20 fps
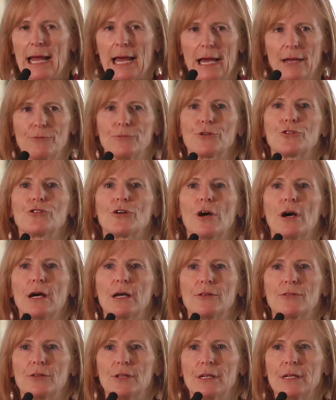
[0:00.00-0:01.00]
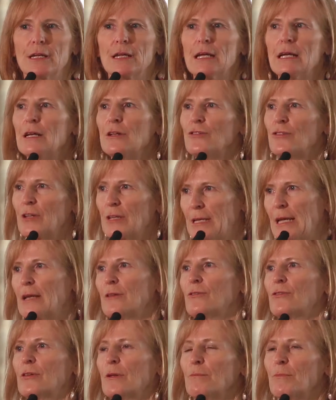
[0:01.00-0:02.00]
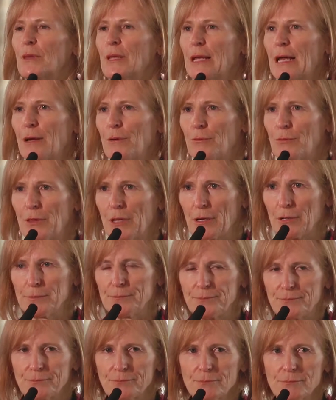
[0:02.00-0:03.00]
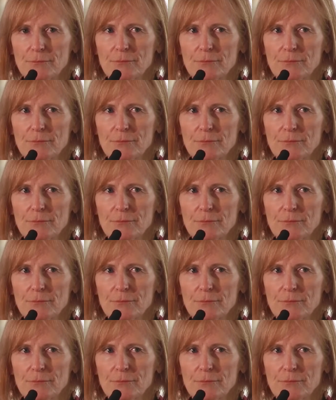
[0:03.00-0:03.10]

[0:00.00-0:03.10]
advertising to get something out there,